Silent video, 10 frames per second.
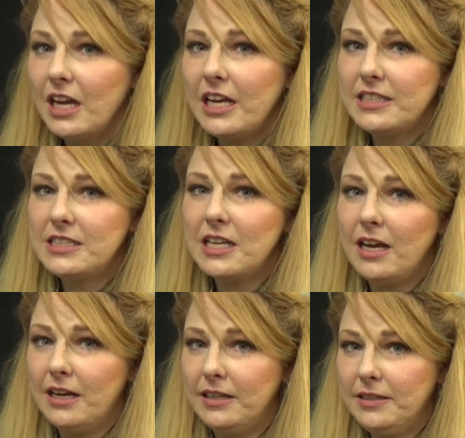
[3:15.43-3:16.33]
It's
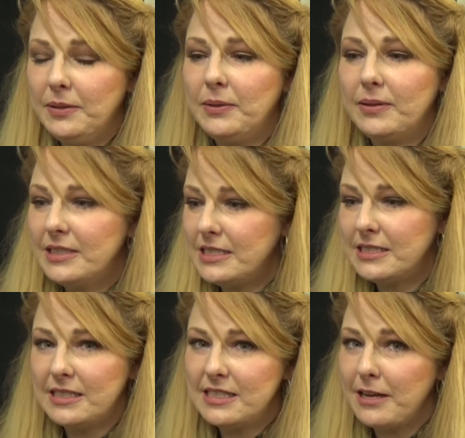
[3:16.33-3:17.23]
uh,
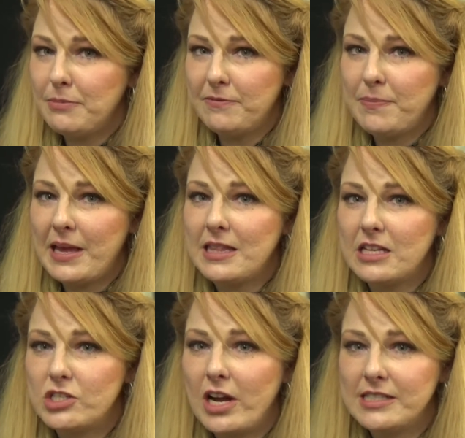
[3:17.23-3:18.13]
just a type of paint
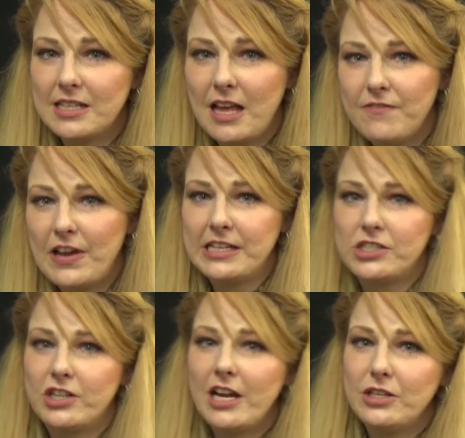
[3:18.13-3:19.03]
that dries a lot
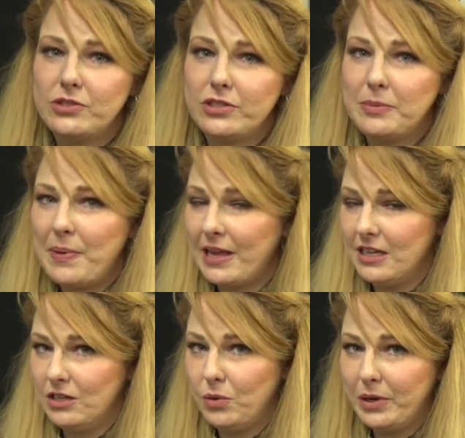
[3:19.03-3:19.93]
faster. I usually paint
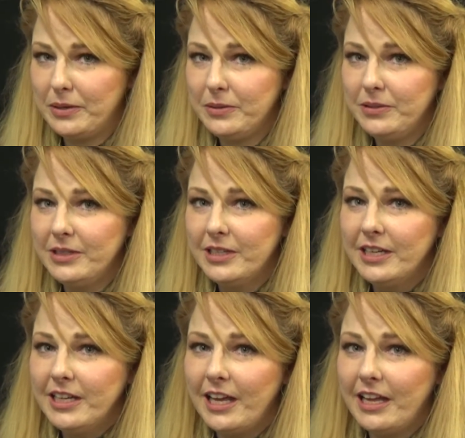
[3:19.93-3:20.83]
in oil, mm
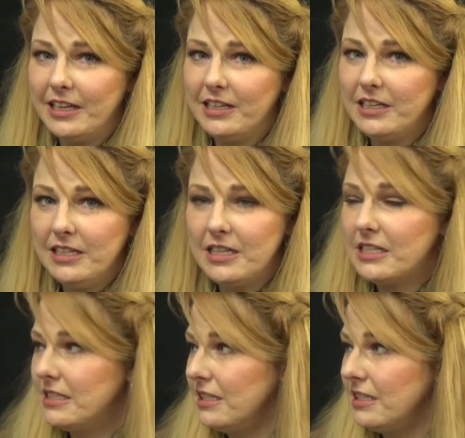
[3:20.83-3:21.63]
-hmm. and the,